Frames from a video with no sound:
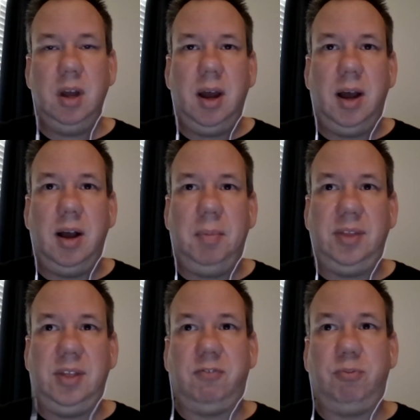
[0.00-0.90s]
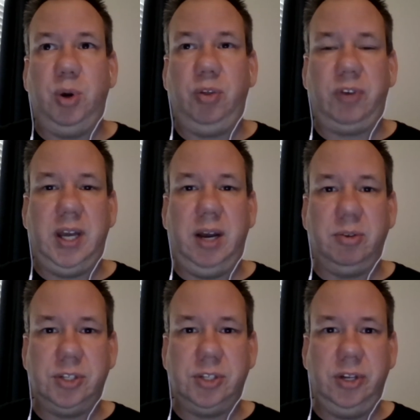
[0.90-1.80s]
I think both for
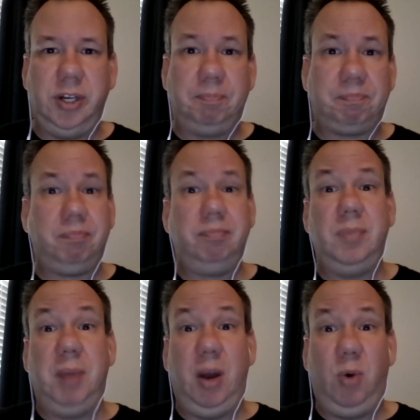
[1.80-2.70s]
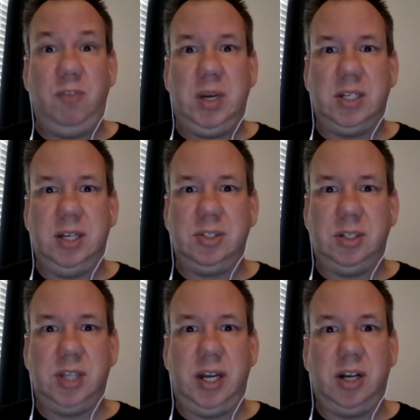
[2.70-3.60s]
counseling, my wife being a testing
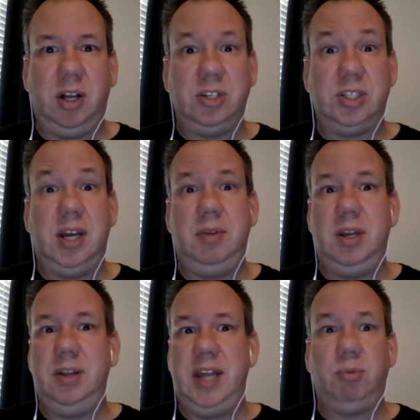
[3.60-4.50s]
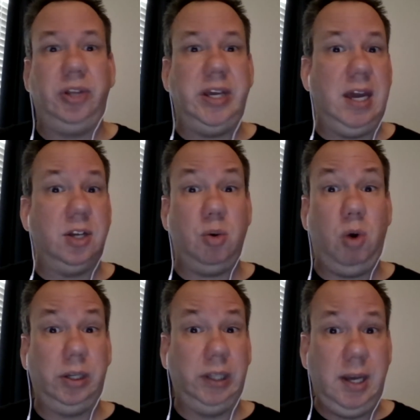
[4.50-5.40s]
psychologist, they really can't do
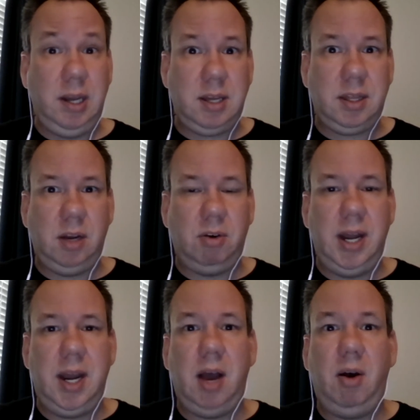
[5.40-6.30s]
hardly anything right now.